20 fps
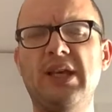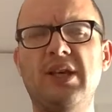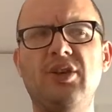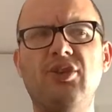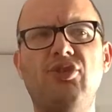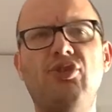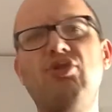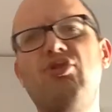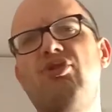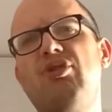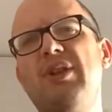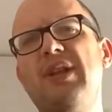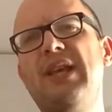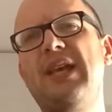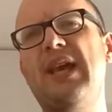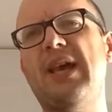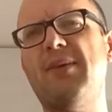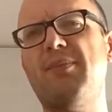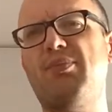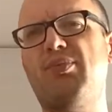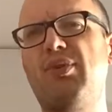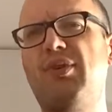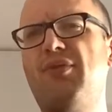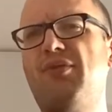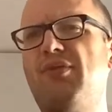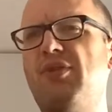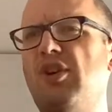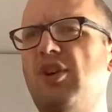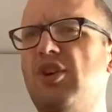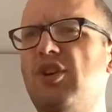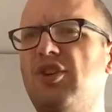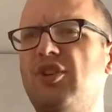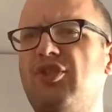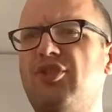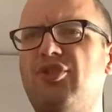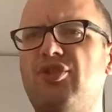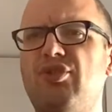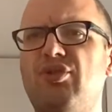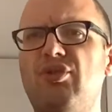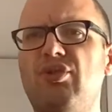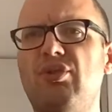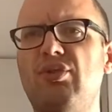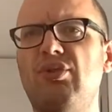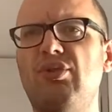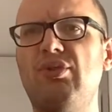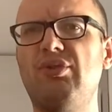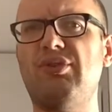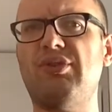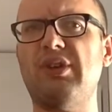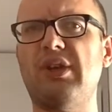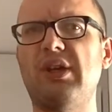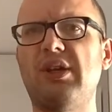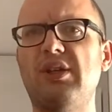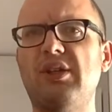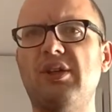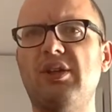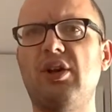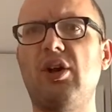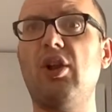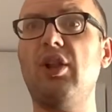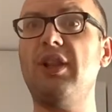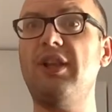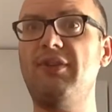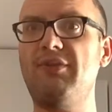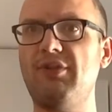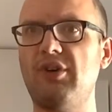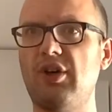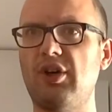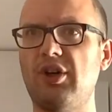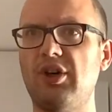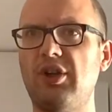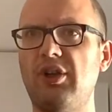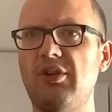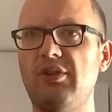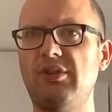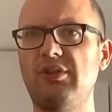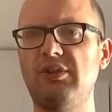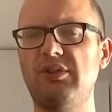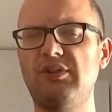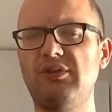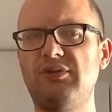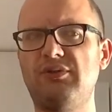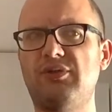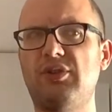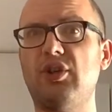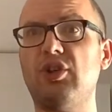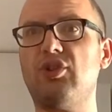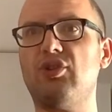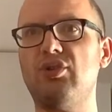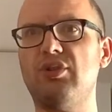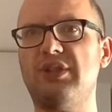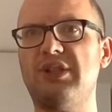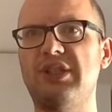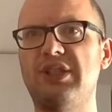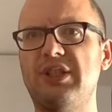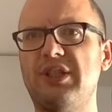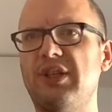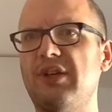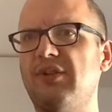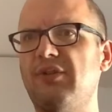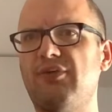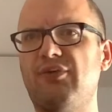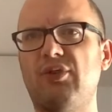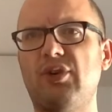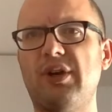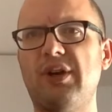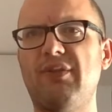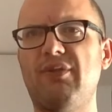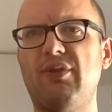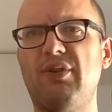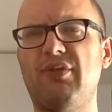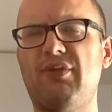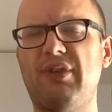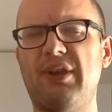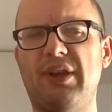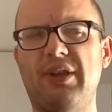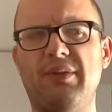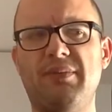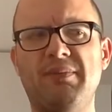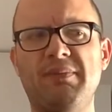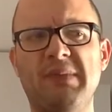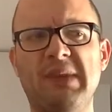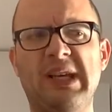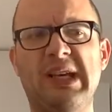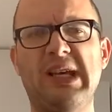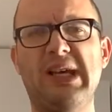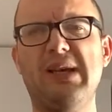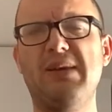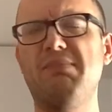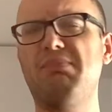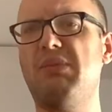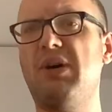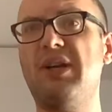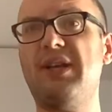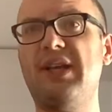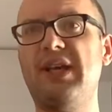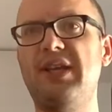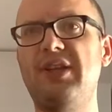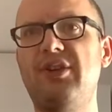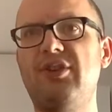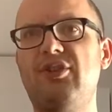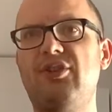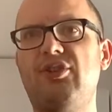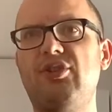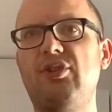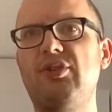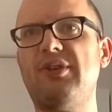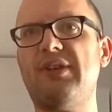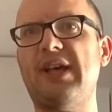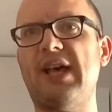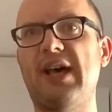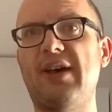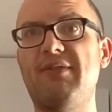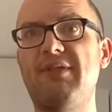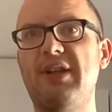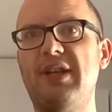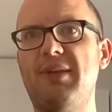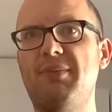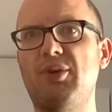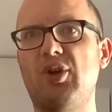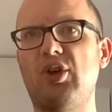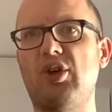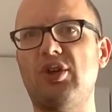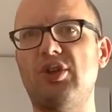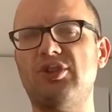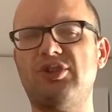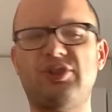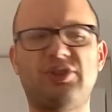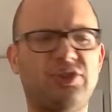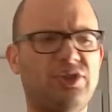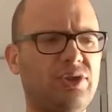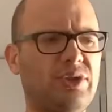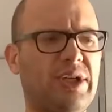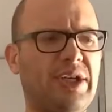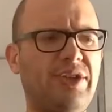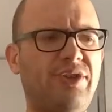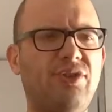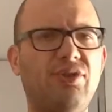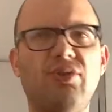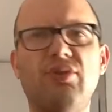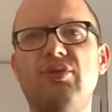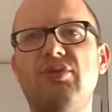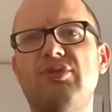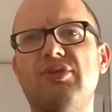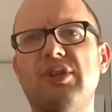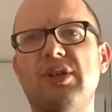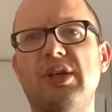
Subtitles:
Usually I prefer to use olive oil for cooking and for everything, but I don't have any more, so I use